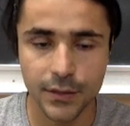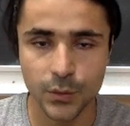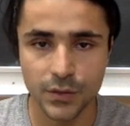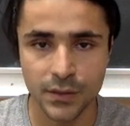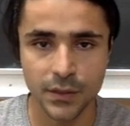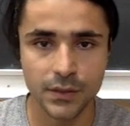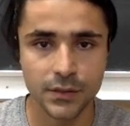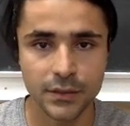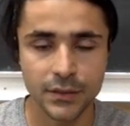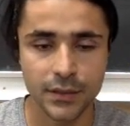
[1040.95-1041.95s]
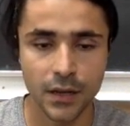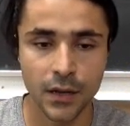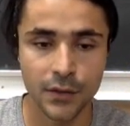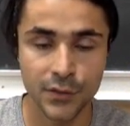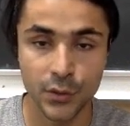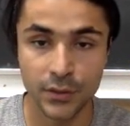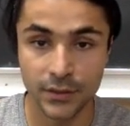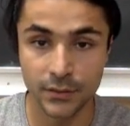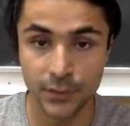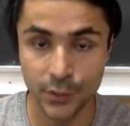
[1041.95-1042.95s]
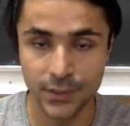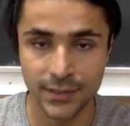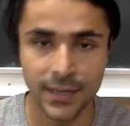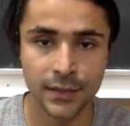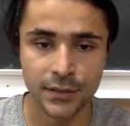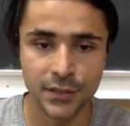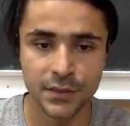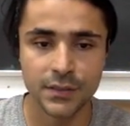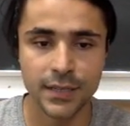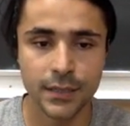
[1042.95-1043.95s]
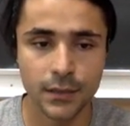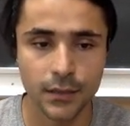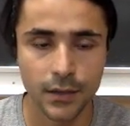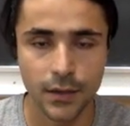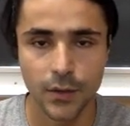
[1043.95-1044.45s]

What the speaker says: You will see this in nucleotide addition cycle